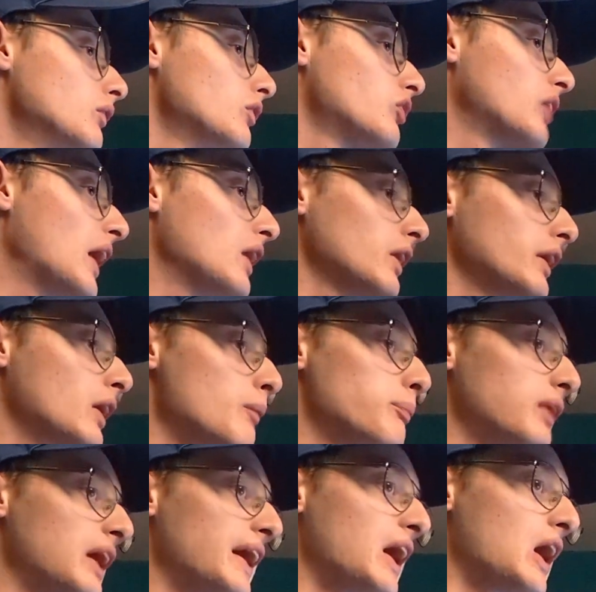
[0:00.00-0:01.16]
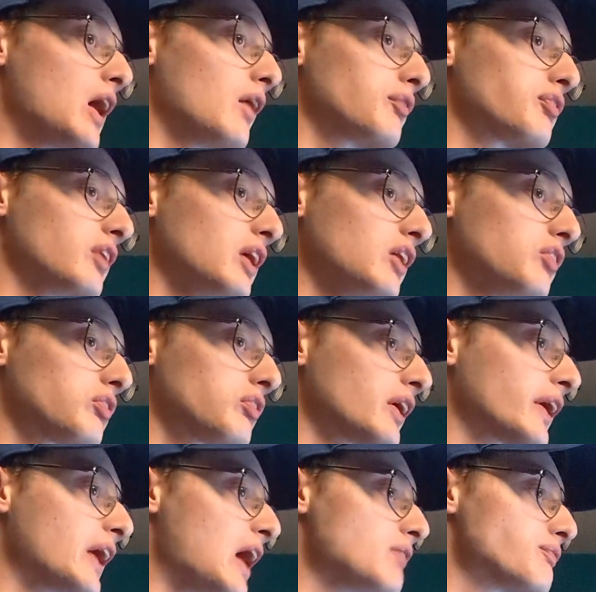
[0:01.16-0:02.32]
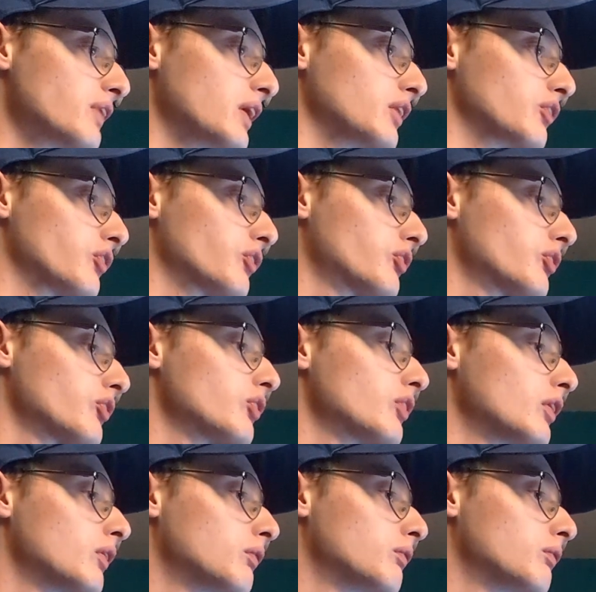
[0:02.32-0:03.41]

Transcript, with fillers: Stanley Cup Playoffs, Eastern Conference.